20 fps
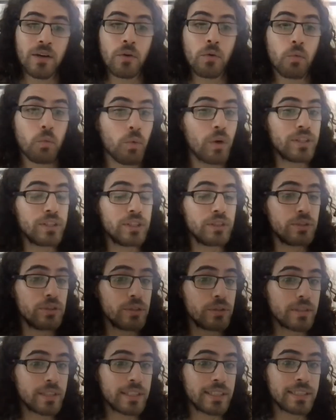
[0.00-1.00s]
What you
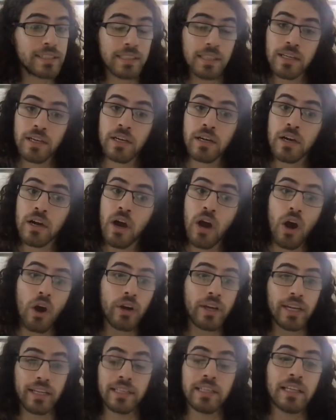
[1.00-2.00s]
do is,
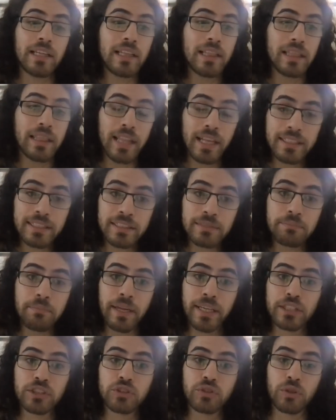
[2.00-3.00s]
okay, let's
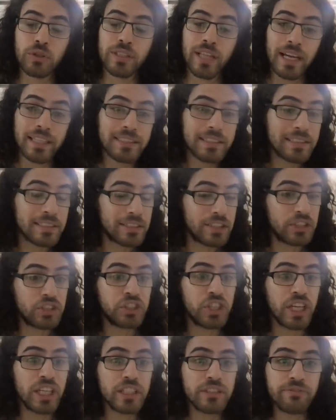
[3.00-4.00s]
make sure that the
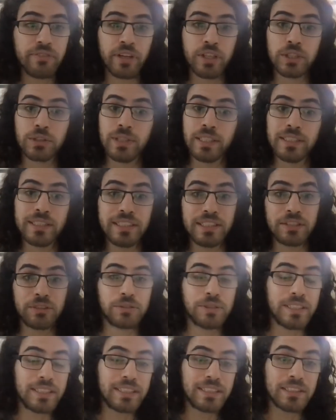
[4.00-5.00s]
change failure rate
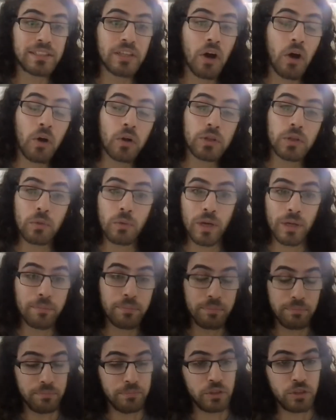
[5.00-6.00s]
decreases all the
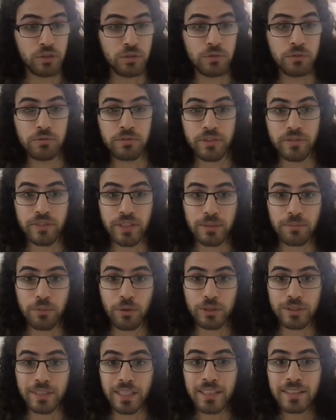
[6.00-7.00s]
way to
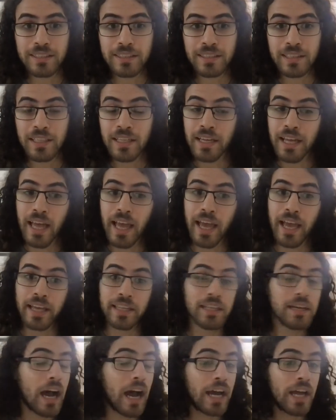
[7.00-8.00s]
15%.
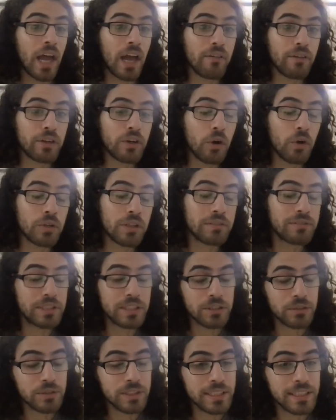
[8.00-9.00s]
And I have a goal of
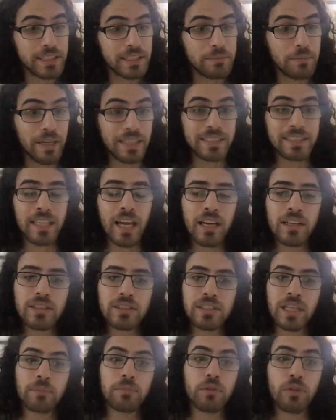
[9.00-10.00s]
decreasing my cycle
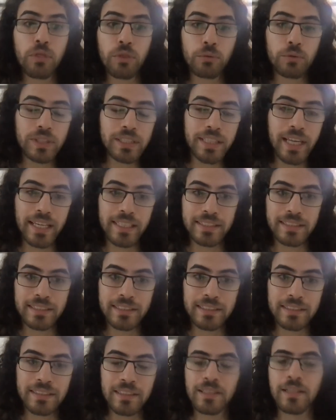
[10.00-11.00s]
time to 3 days.
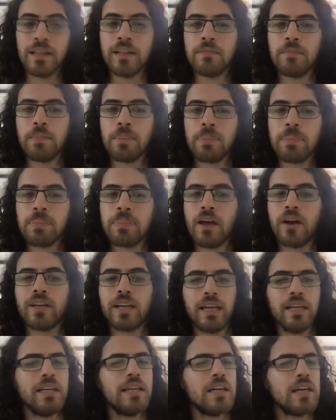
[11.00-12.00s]

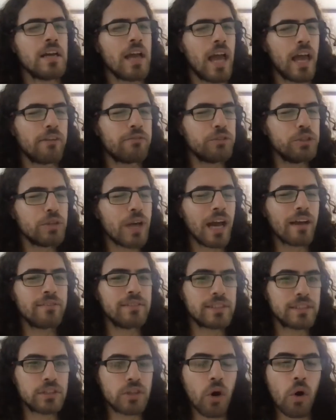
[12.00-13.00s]
Okay, if you have
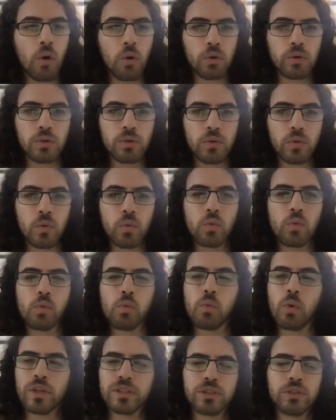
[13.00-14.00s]
this goal,
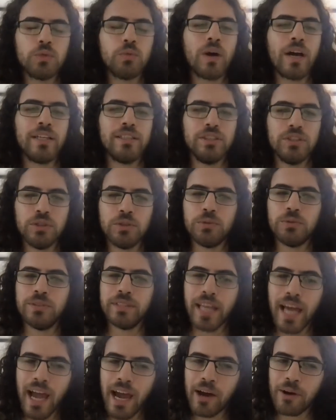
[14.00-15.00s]
what do I do
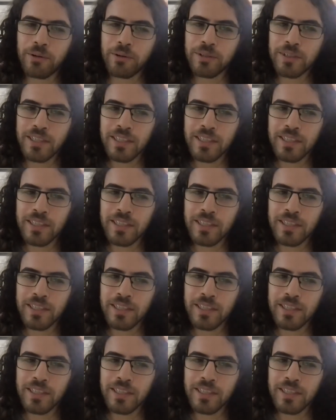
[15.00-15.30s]
now?